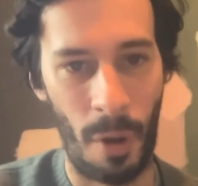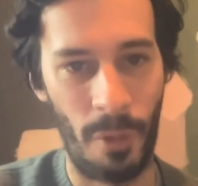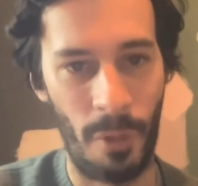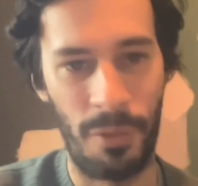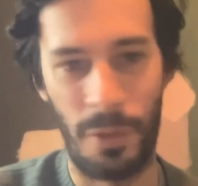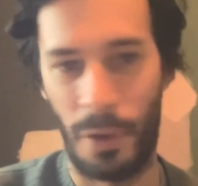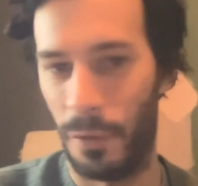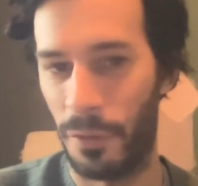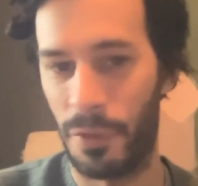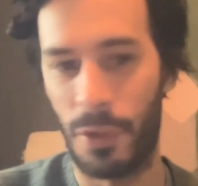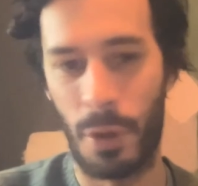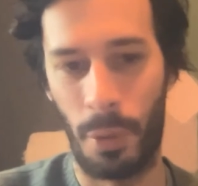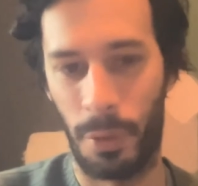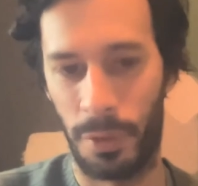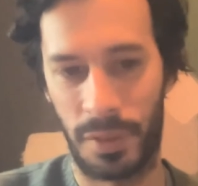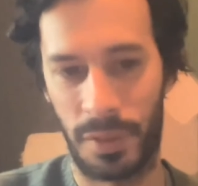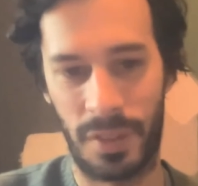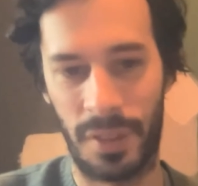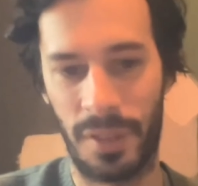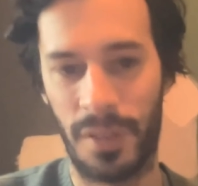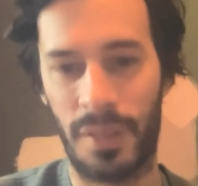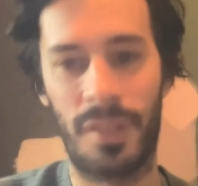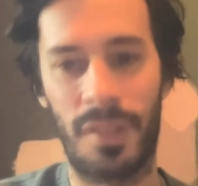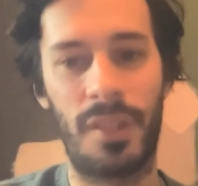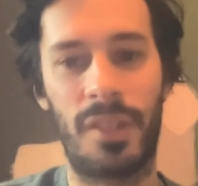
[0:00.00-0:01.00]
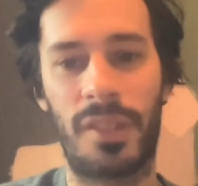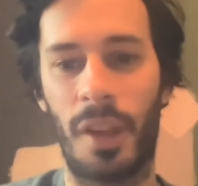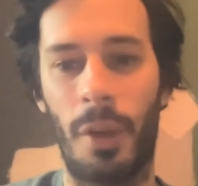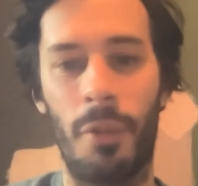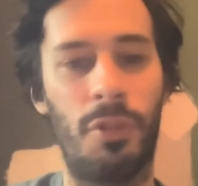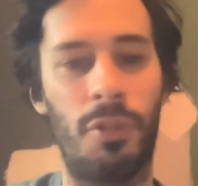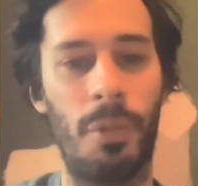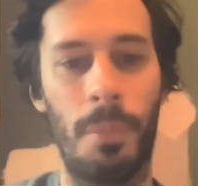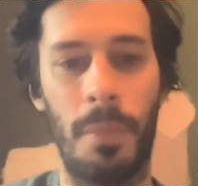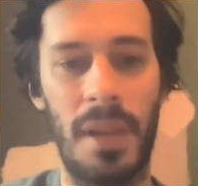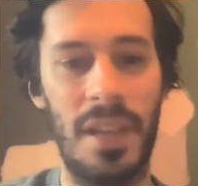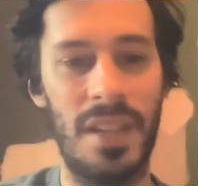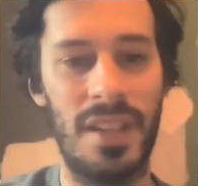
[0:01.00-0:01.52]
Of course,
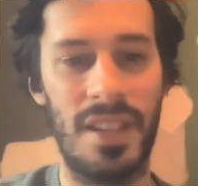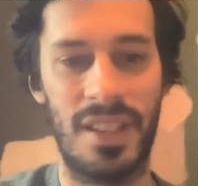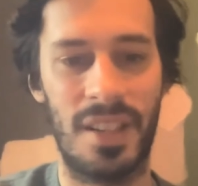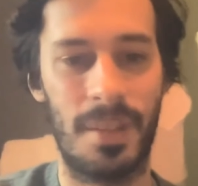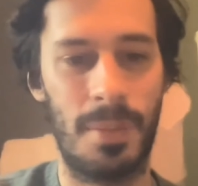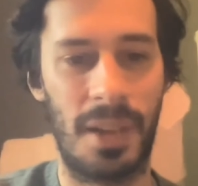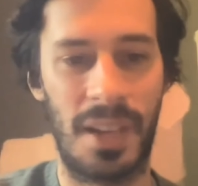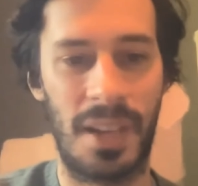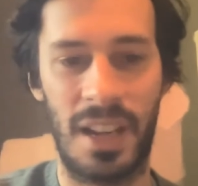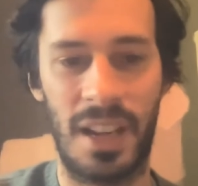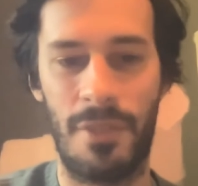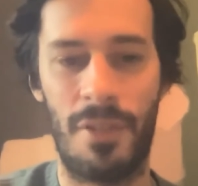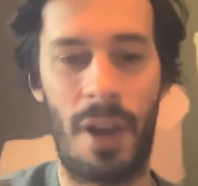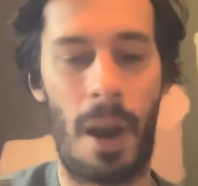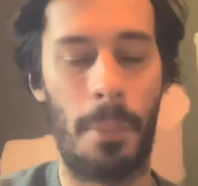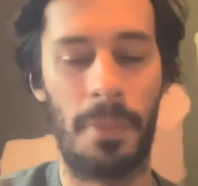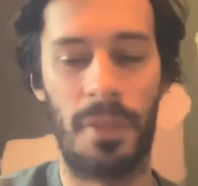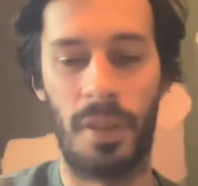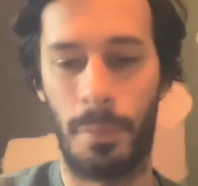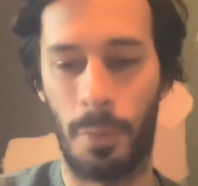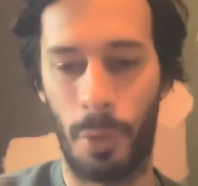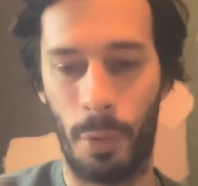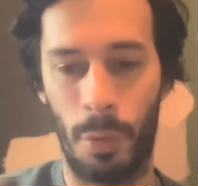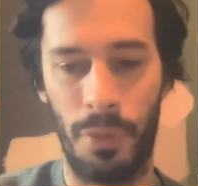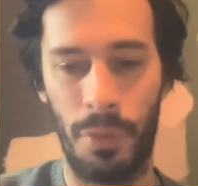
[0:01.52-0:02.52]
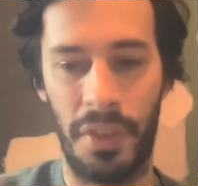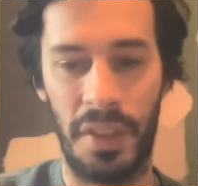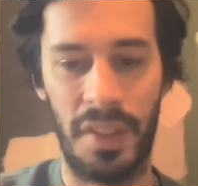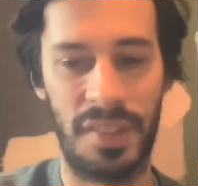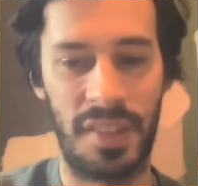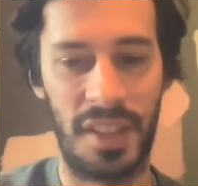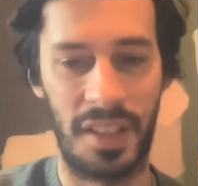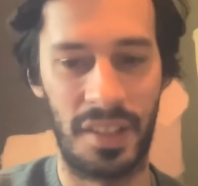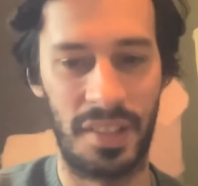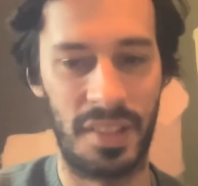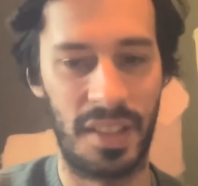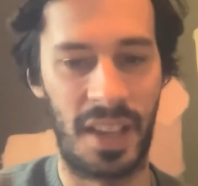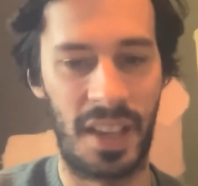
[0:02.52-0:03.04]
social media typically wraps up all these
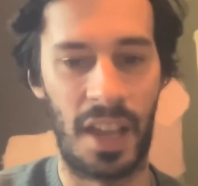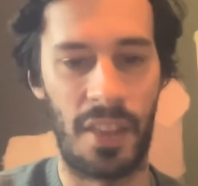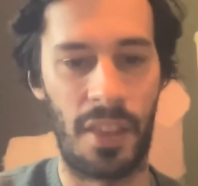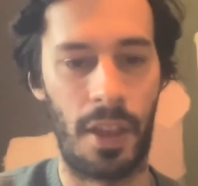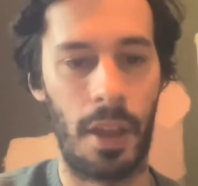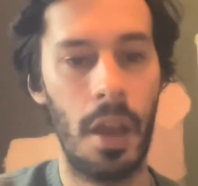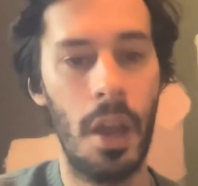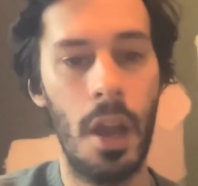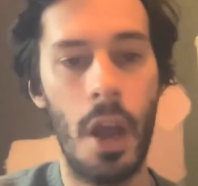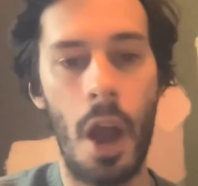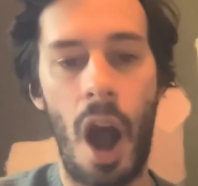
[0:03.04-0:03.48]
things together.